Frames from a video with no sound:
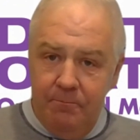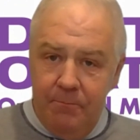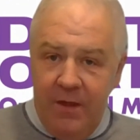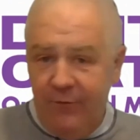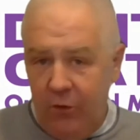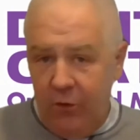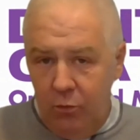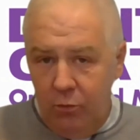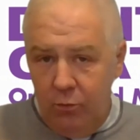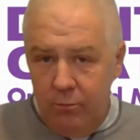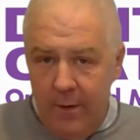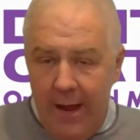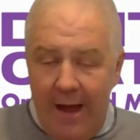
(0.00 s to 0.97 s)
if you
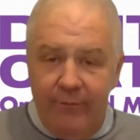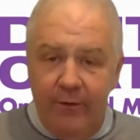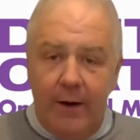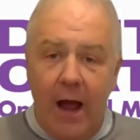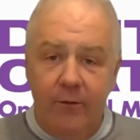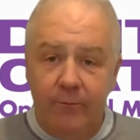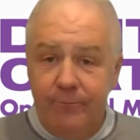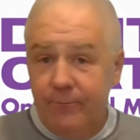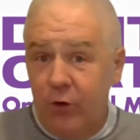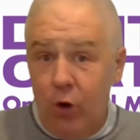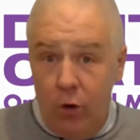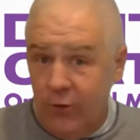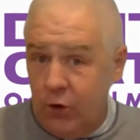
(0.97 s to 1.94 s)
have the kind of
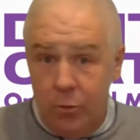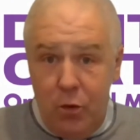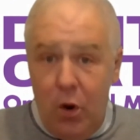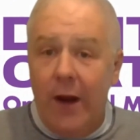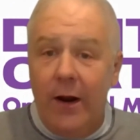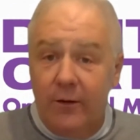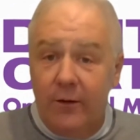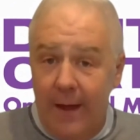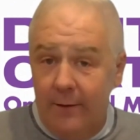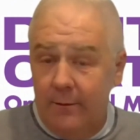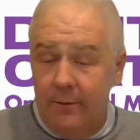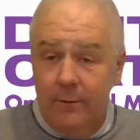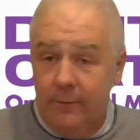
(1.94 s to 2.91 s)
service or product
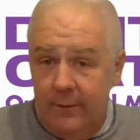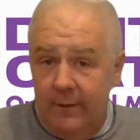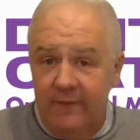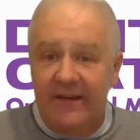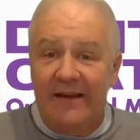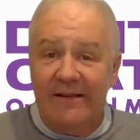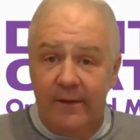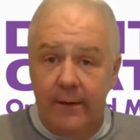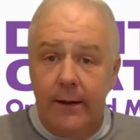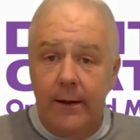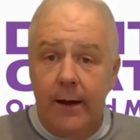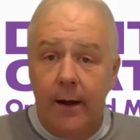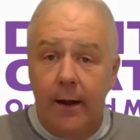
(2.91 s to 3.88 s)
that is
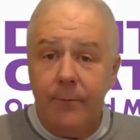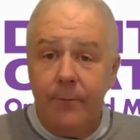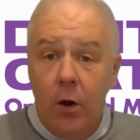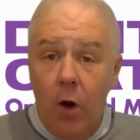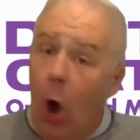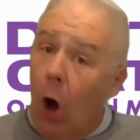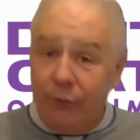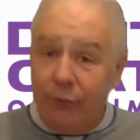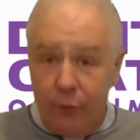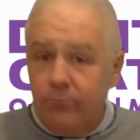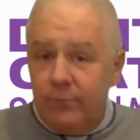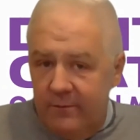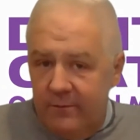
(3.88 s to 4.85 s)
easily
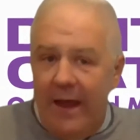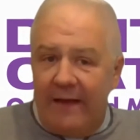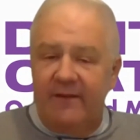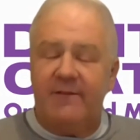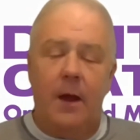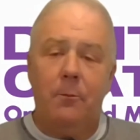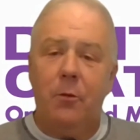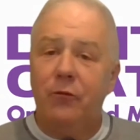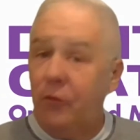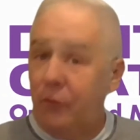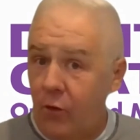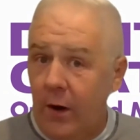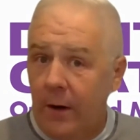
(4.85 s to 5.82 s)
offered as a sample for
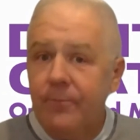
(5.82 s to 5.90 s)
free.